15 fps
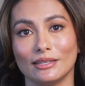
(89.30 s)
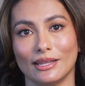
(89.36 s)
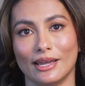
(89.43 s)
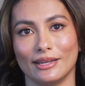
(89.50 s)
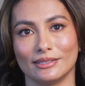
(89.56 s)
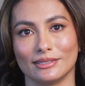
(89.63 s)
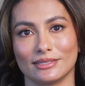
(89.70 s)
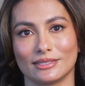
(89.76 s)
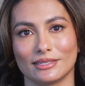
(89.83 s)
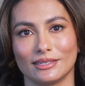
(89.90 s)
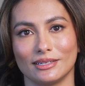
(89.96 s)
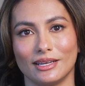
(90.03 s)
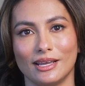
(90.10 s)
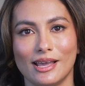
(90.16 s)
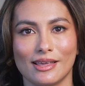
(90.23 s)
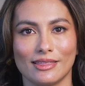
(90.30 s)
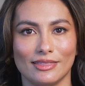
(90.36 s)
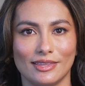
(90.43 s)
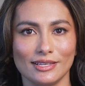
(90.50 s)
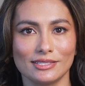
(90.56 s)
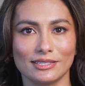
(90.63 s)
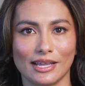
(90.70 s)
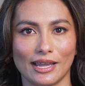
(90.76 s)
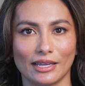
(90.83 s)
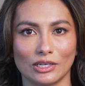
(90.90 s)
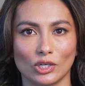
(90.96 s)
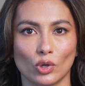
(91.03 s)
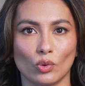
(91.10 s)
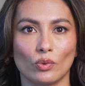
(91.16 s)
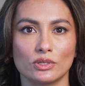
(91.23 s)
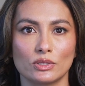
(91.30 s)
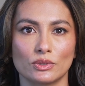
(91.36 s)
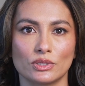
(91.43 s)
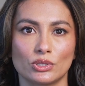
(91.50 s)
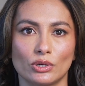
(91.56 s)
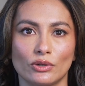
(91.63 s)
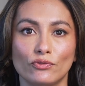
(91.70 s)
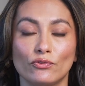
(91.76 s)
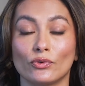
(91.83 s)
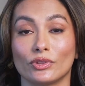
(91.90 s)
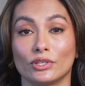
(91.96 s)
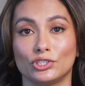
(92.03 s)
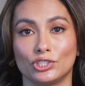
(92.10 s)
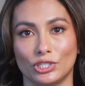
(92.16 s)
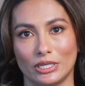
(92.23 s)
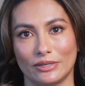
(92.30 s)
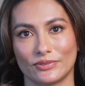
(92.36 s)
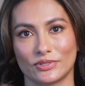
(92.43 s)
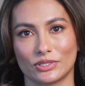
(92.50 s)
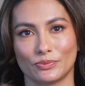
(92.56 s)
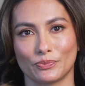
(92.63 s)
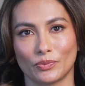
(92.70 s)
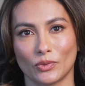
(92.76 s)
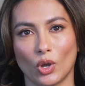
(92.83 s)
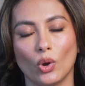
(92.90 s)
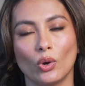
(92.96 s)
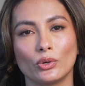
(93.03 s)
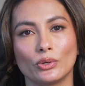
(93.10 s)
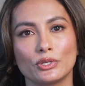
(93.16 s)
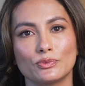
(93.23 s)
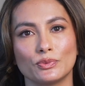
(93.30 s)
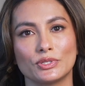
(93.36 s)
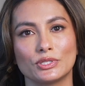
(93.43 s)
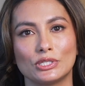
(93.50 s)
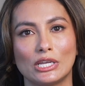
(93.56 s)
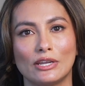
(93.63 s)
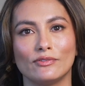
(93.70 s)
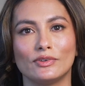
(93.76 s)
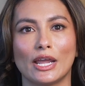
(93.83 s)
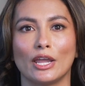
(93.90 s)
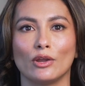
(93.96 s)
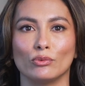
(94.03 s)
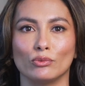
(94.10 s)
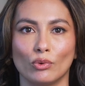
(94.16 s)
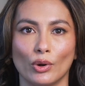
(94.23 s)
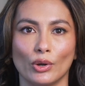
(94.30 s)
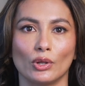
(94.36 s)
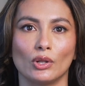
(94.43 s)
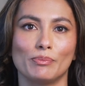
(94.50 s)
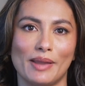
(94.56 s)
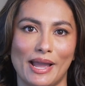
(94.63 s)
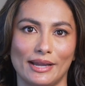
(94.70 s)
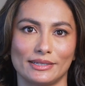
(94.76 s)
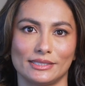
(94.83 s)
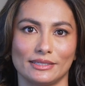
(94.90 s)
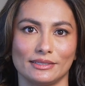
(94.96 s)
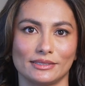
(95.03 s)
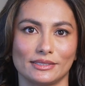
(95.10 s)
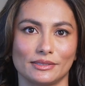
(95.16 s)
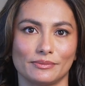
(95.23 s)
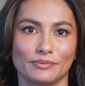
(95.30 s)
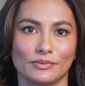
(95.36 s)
lands. This land was reserved for the chiefs. Owners received a royal patent.